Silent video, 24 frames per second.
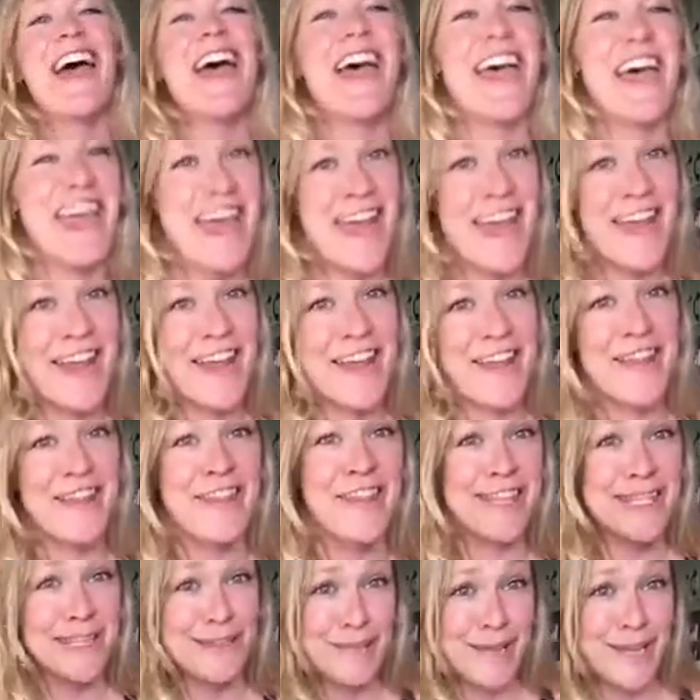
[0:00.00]
And
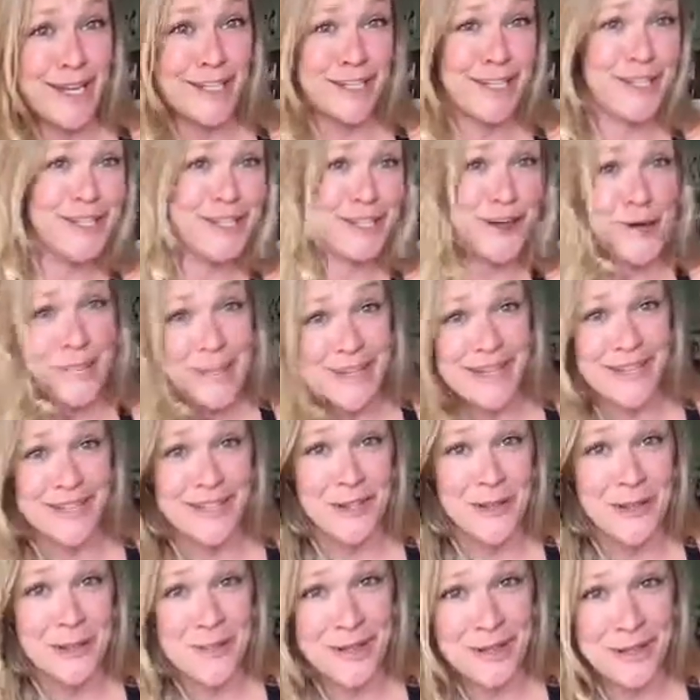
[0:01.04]
this bitch don't miss
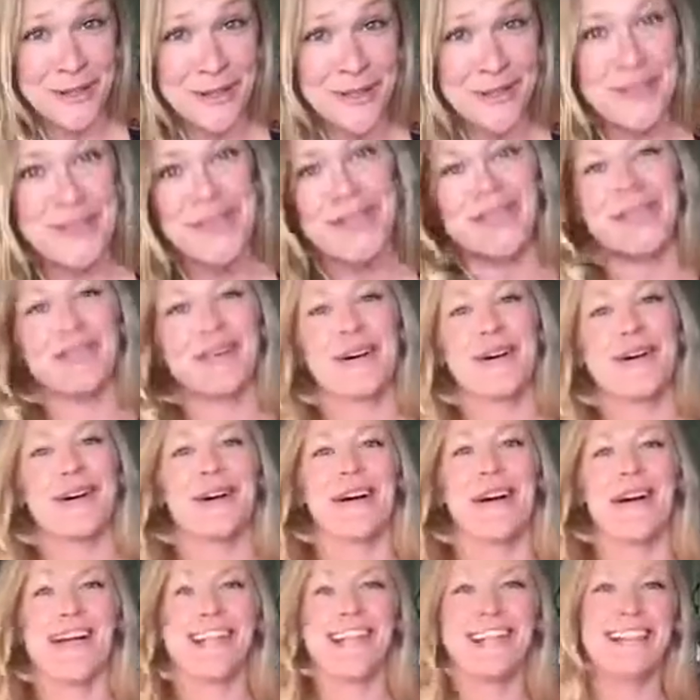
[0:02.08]
no meals. So
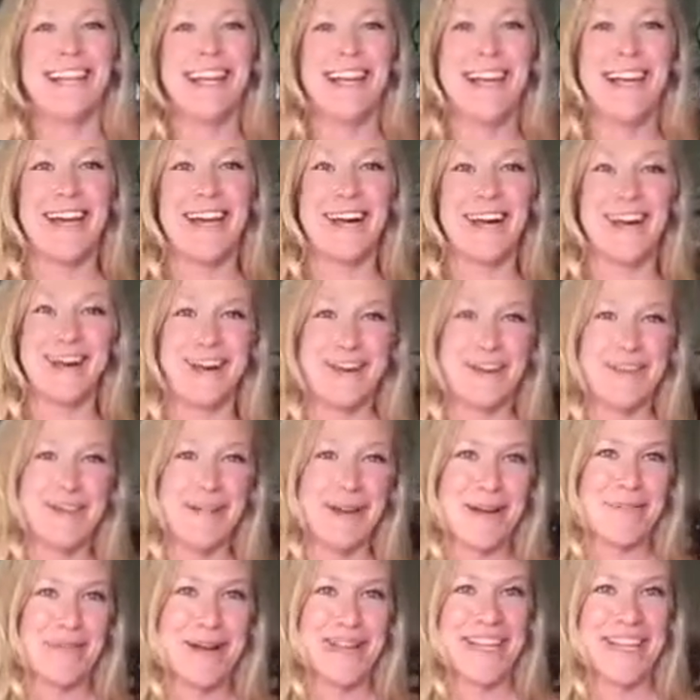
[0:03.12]
I had to take care of
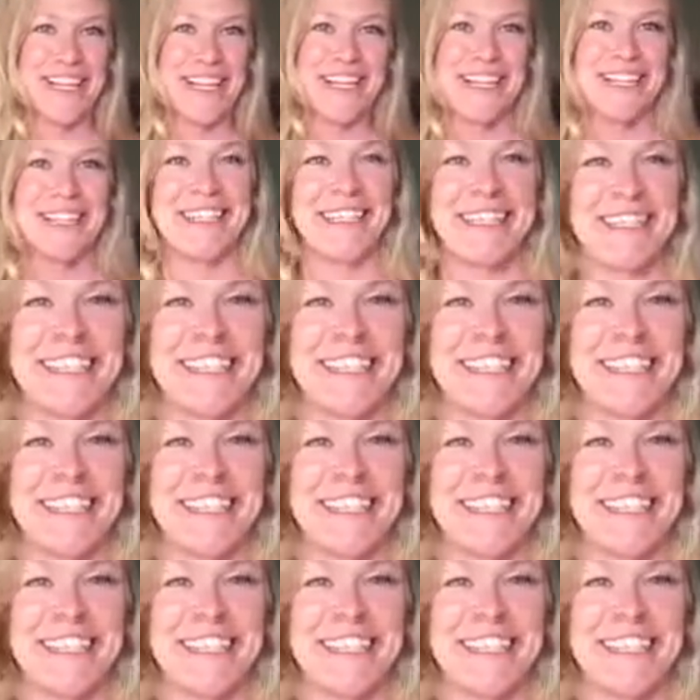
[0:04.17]
my belly.